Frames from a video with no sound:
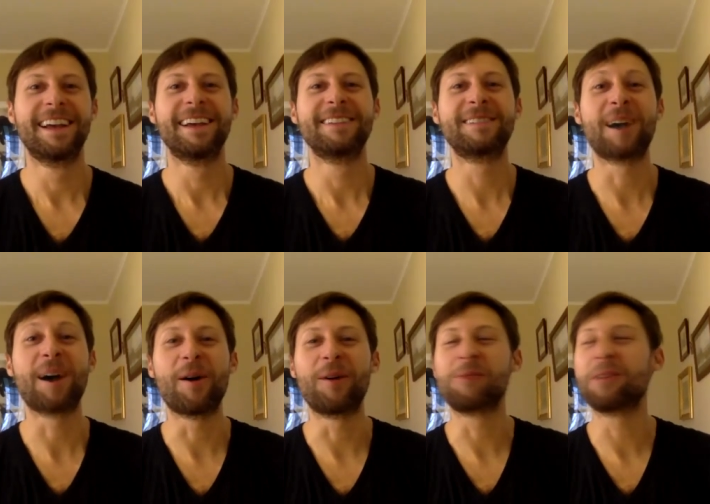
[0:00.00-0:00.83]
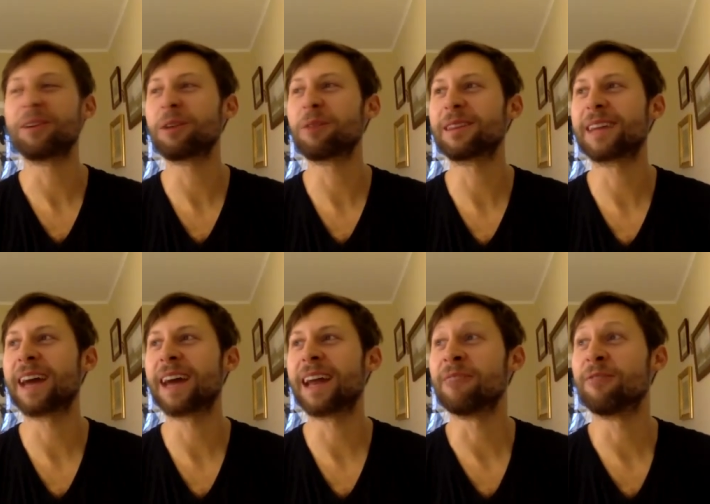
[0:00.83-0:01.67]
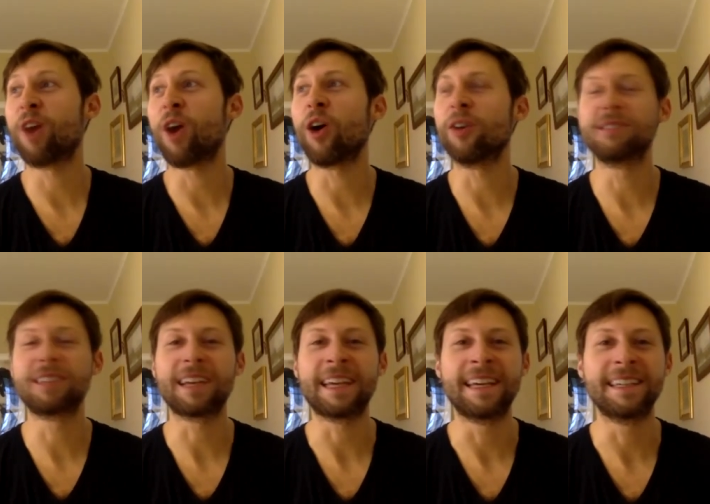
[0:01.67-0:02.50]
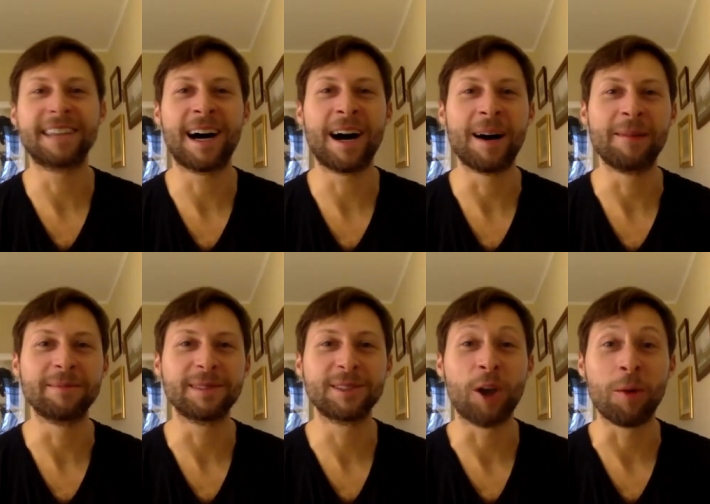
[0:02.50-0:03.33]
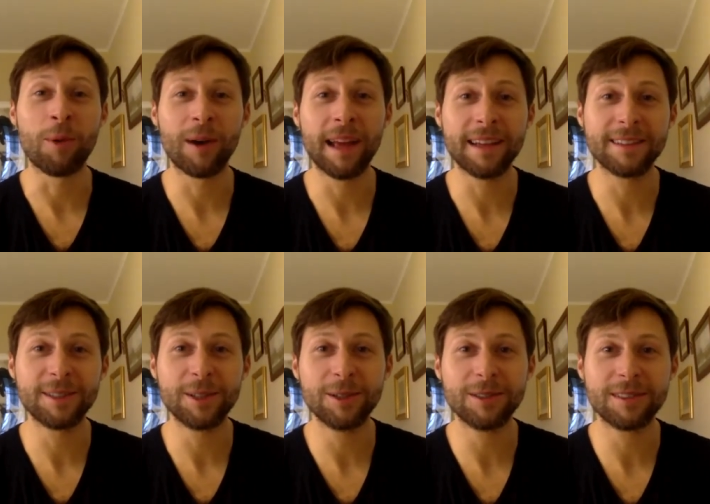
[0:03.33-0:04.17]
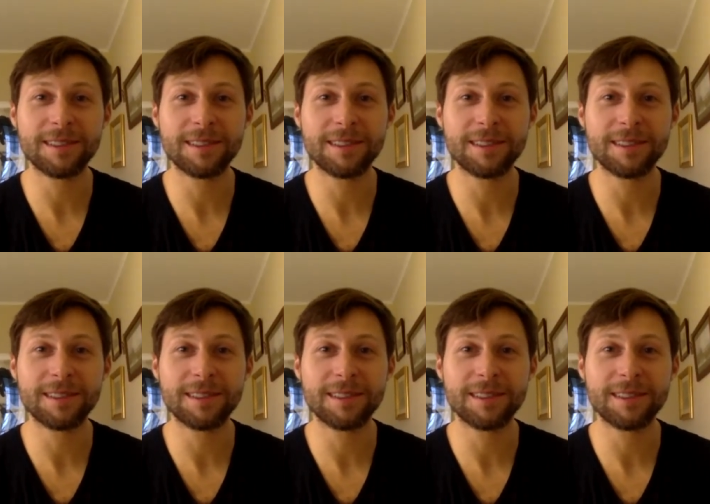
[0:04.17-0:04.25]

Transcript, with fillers: so, really, what that involves is um, snowboarding suits